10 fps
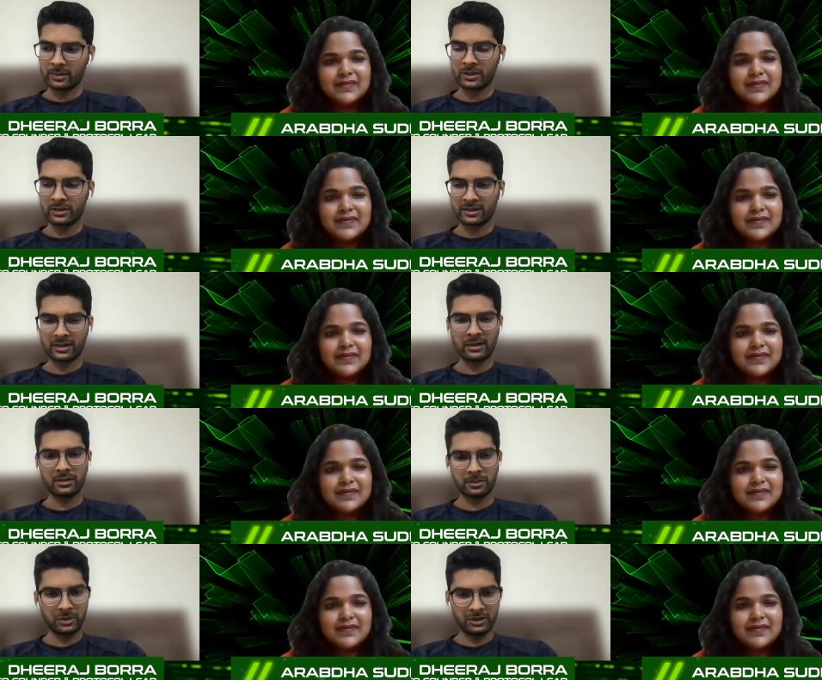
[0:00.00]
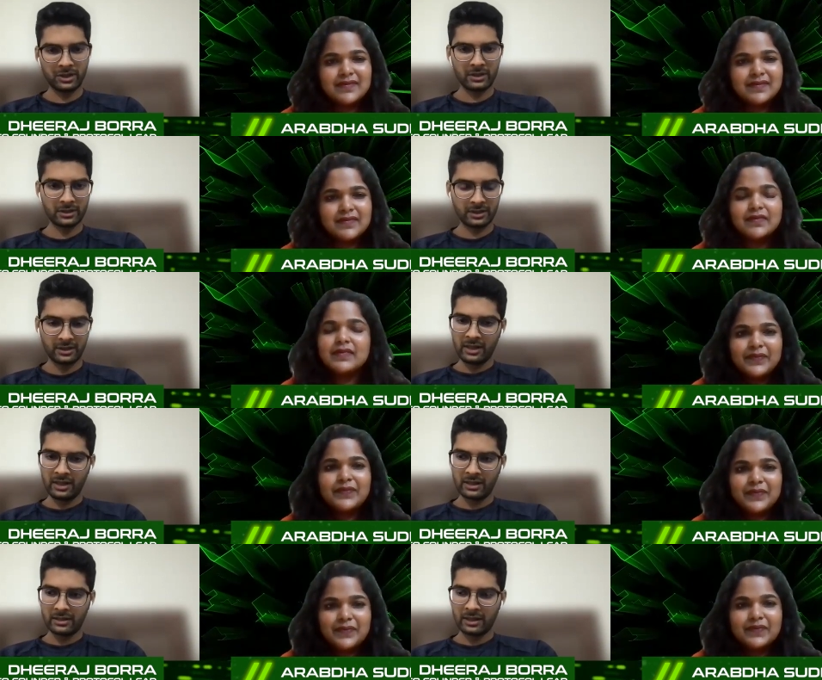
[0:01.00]
Speaker 1: something that's underappreciated.
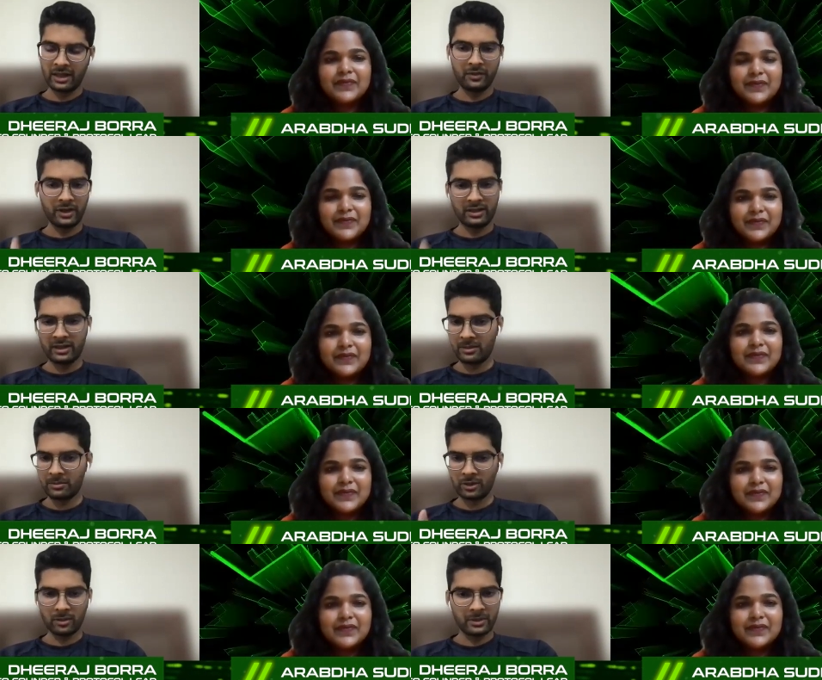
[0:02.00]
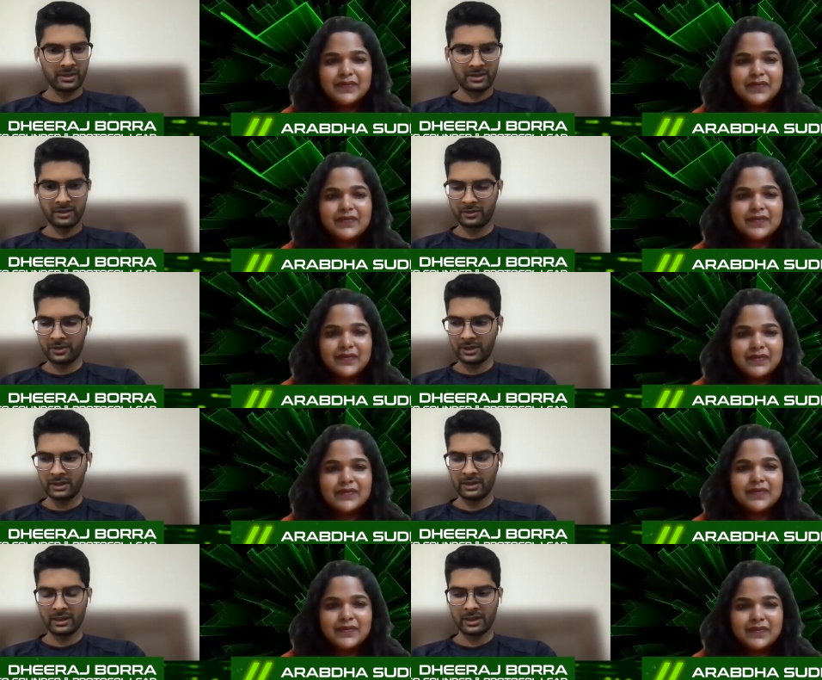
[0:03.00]
And every team operates
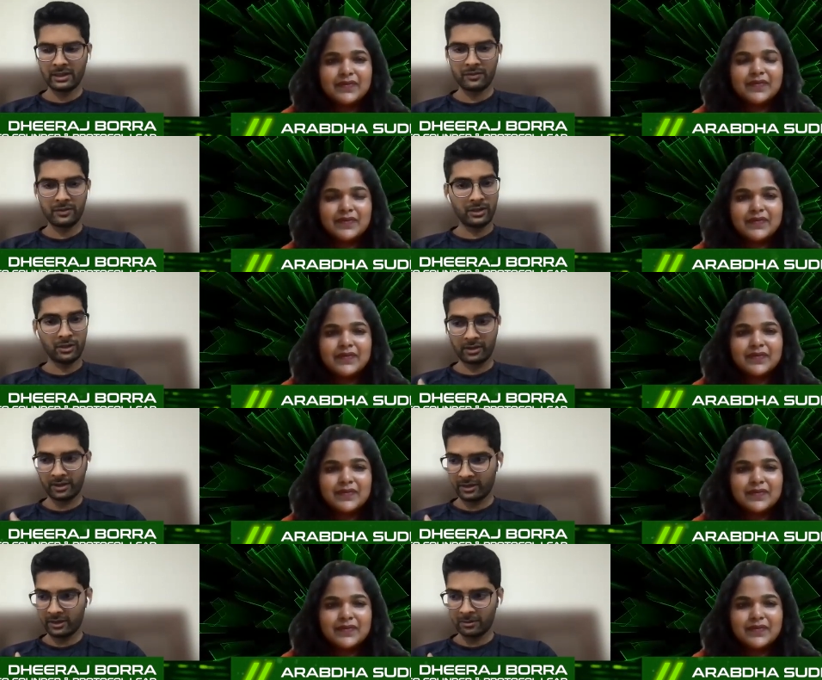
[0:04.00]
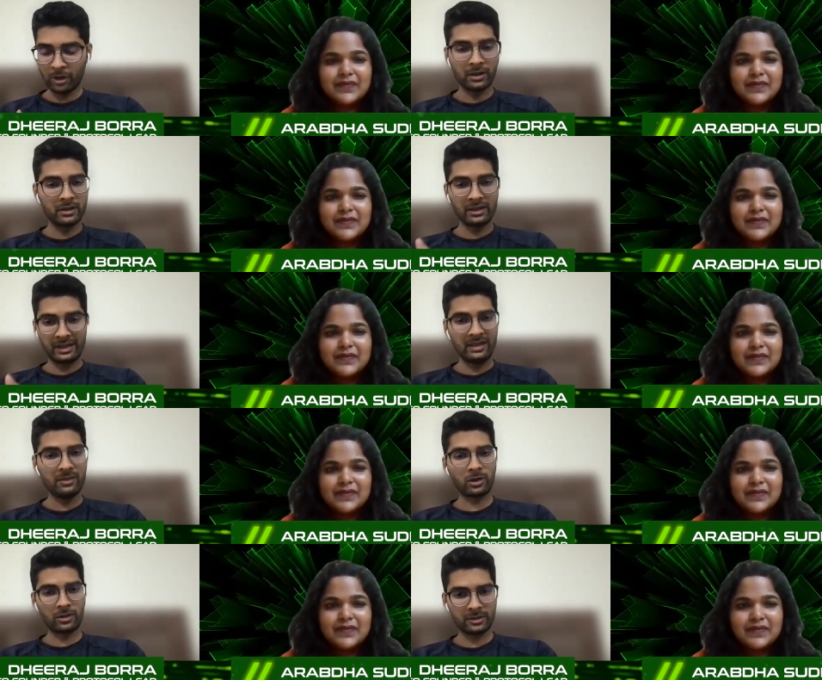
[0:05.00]
differently, and every auditing
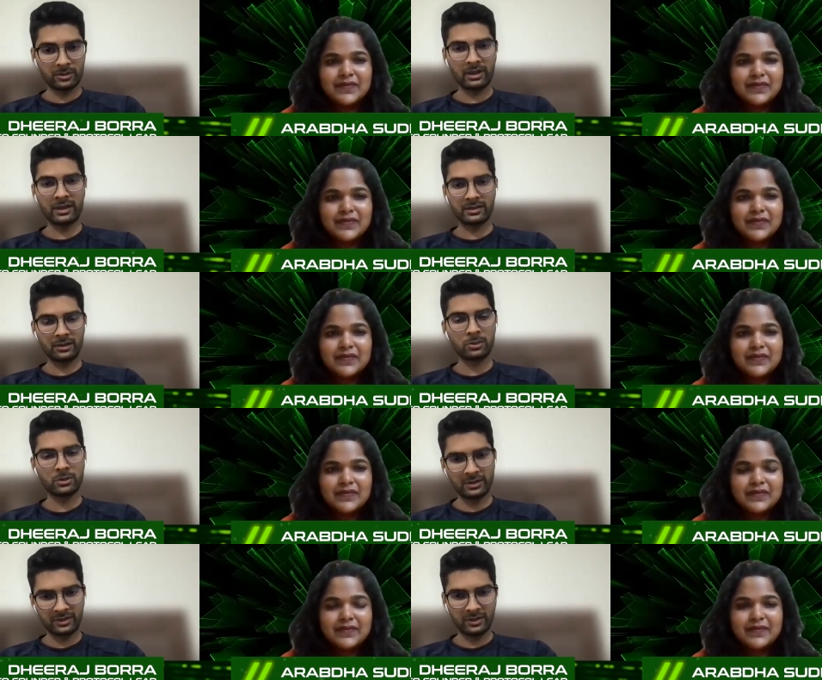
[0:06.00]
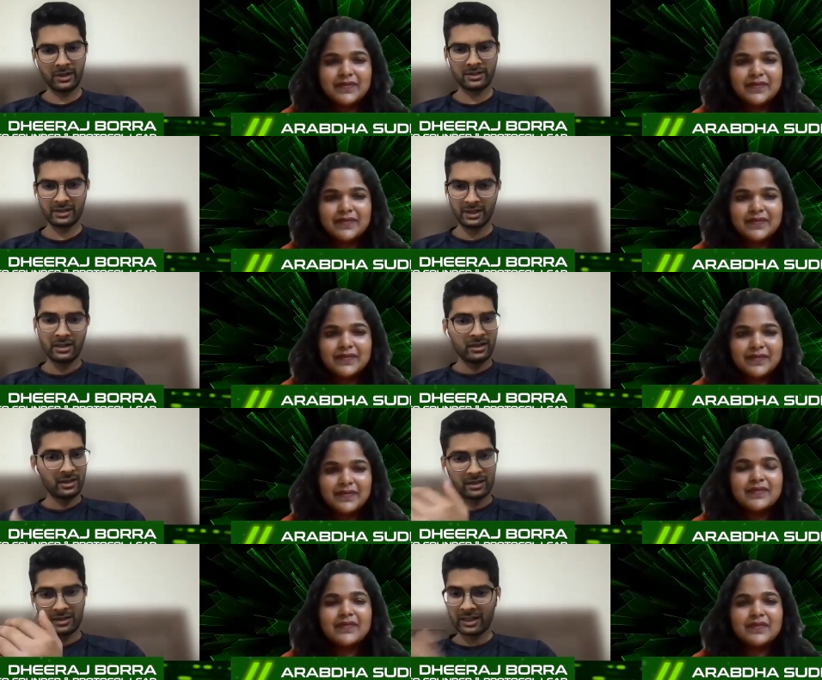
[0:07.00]
team also has their own constraints,
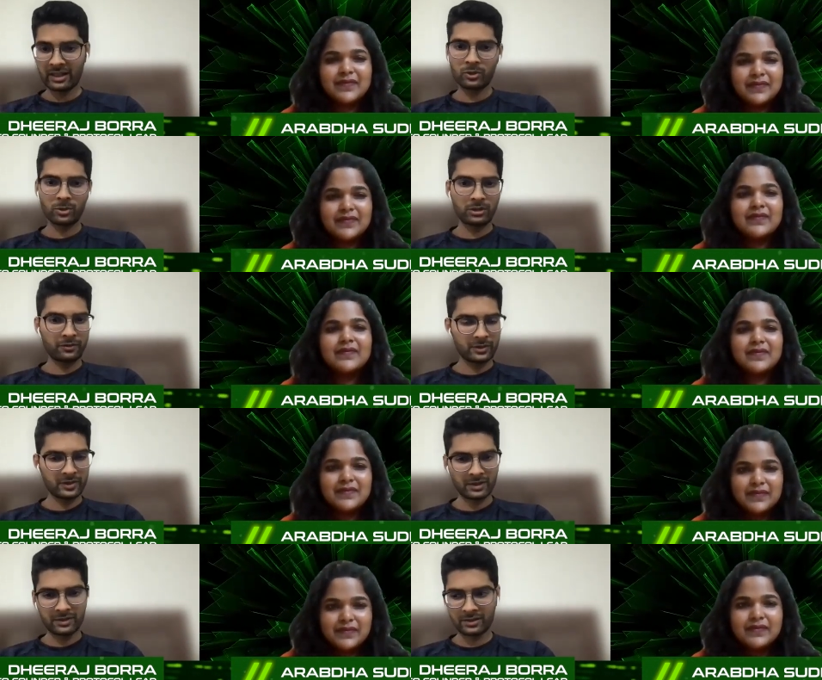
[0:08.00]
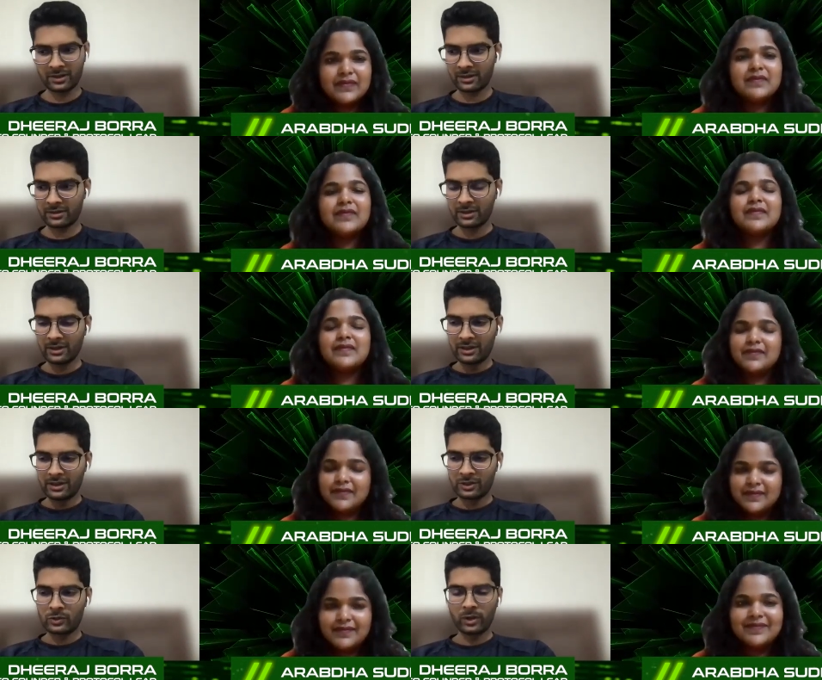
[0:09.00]
time zone differences. And
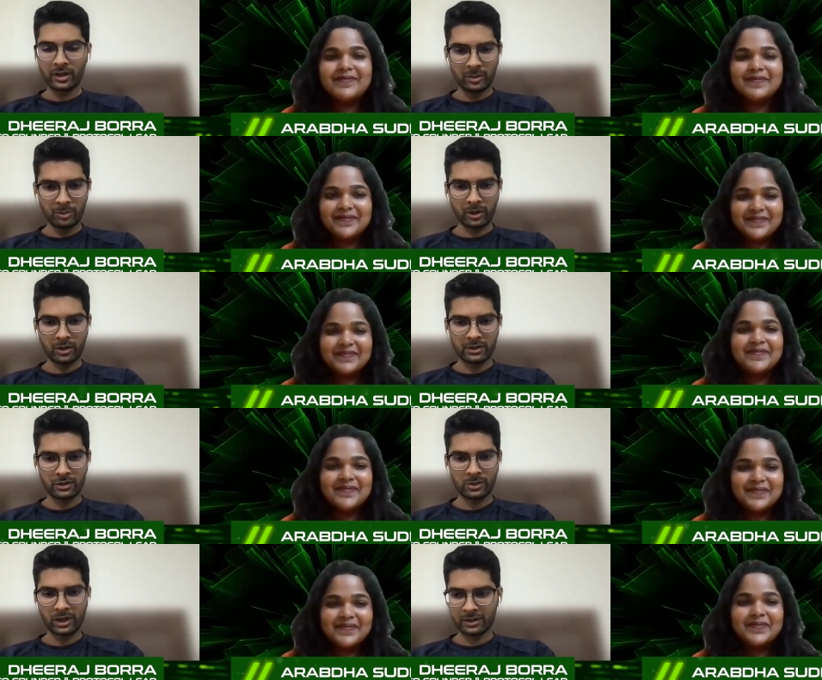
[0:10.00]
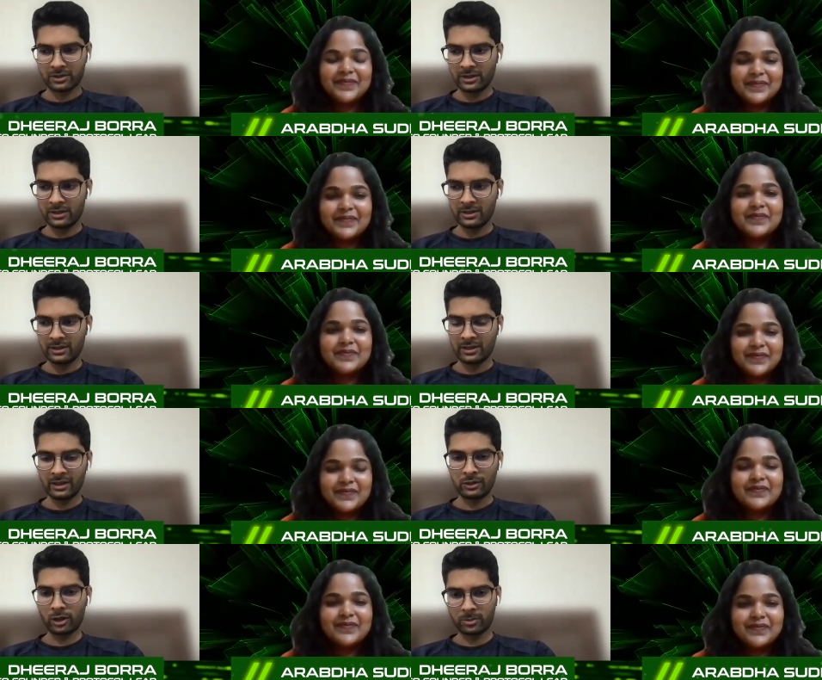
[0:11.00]
so it's very important to actually
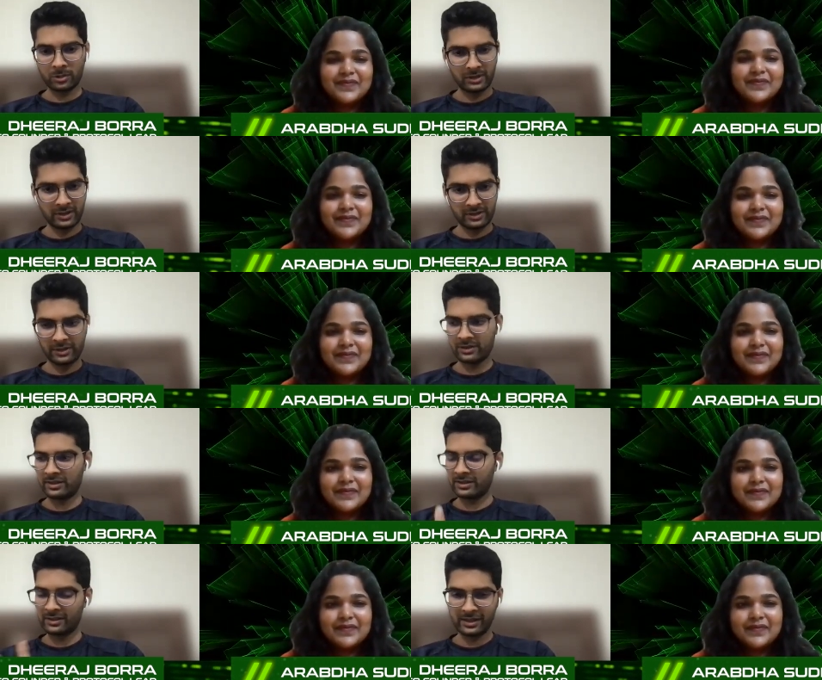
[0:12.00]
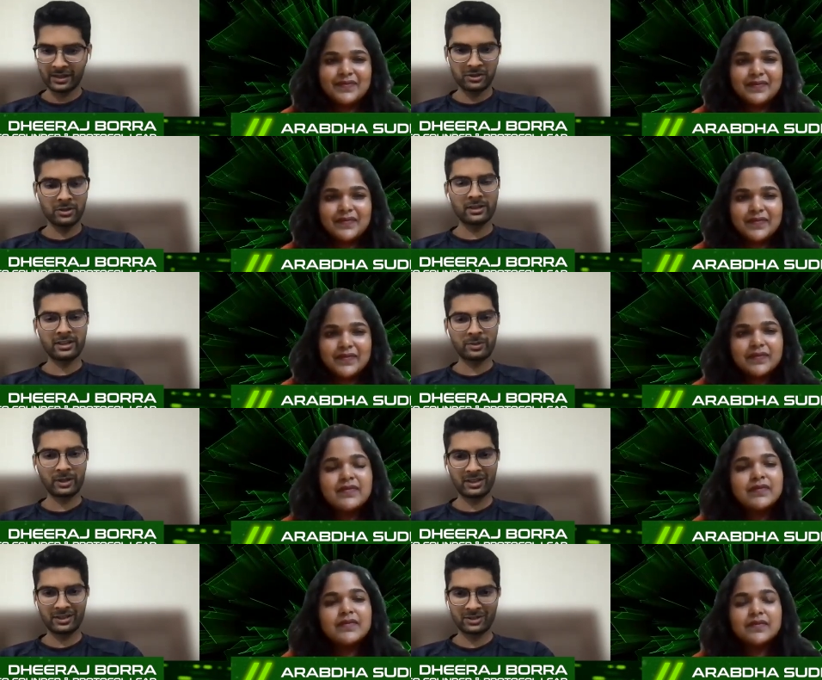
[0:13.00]
talk about these things, set general
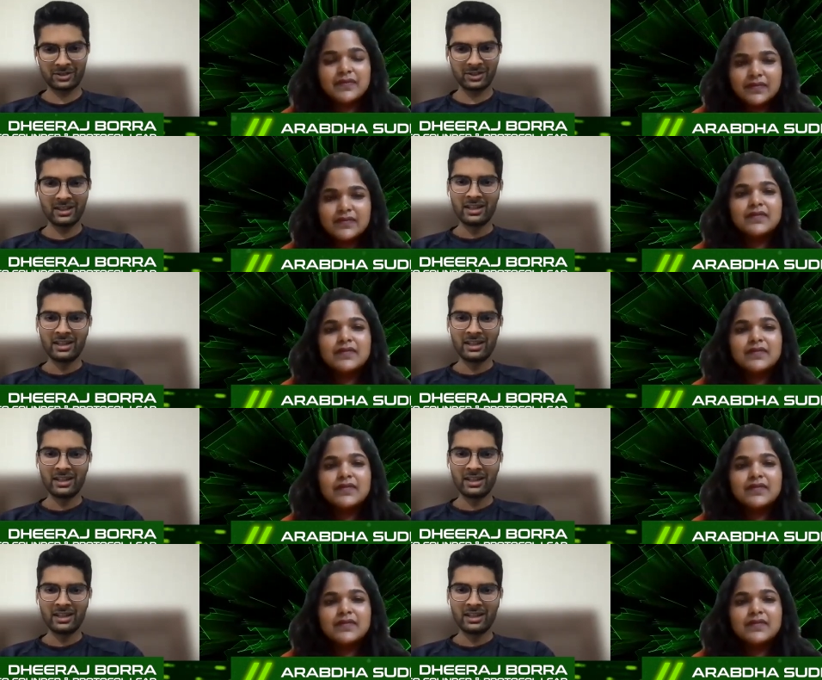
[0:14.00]
expectations,